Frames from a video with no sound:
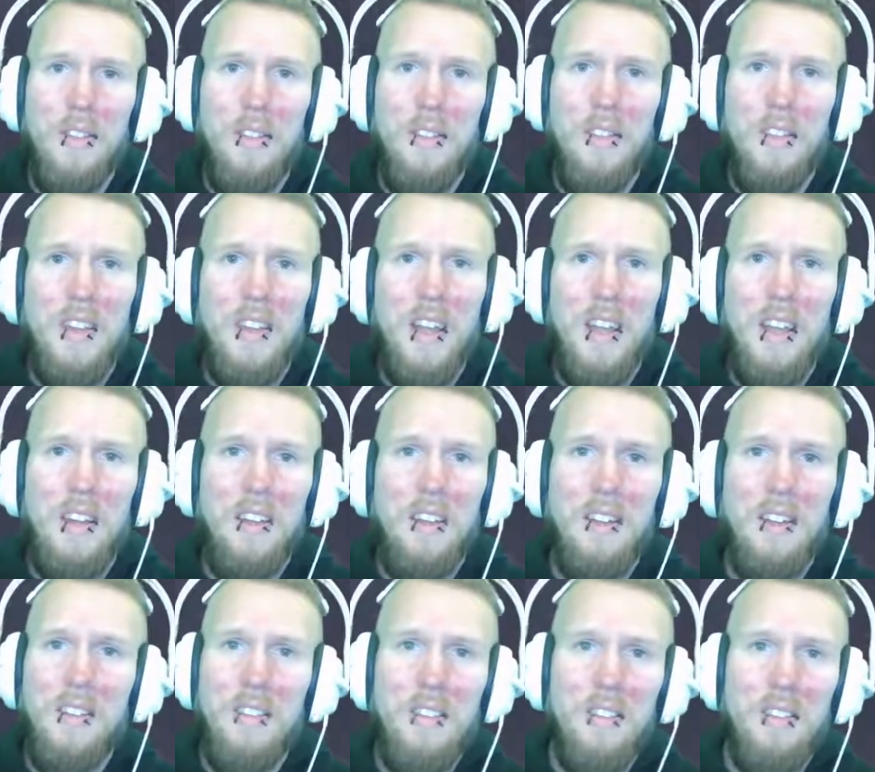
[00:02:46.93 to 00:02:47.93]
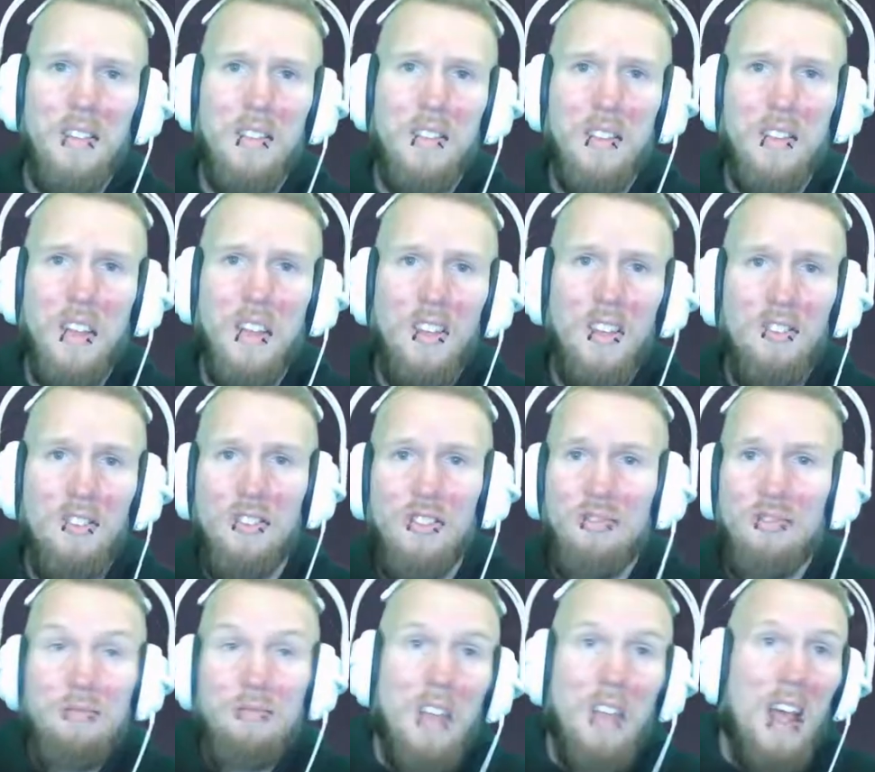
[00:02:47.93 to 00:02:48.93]
that just
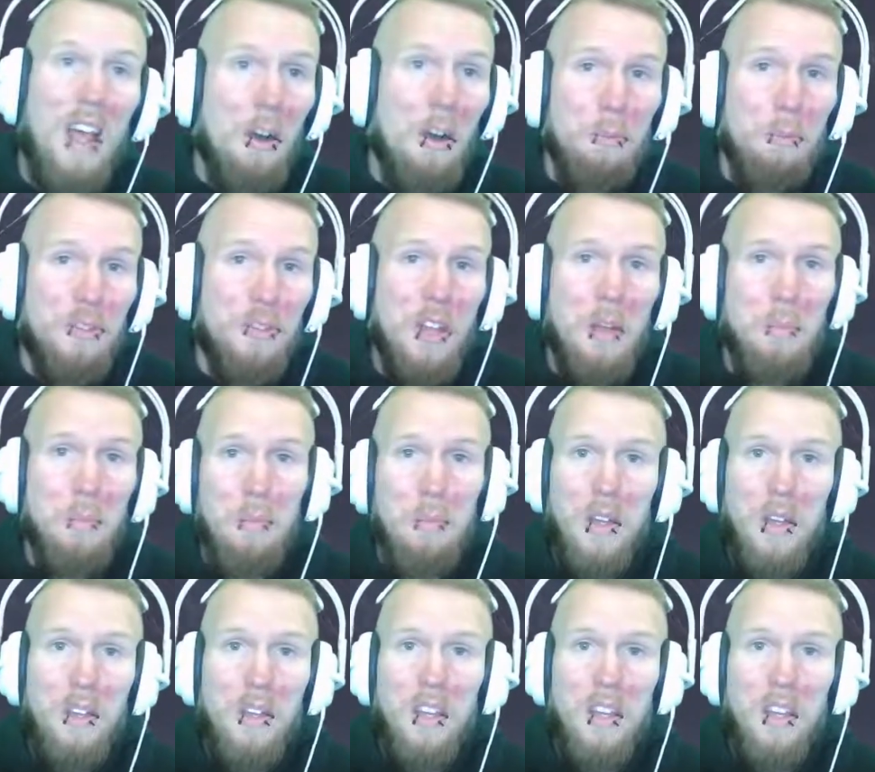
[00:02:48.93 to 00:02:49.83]
helps them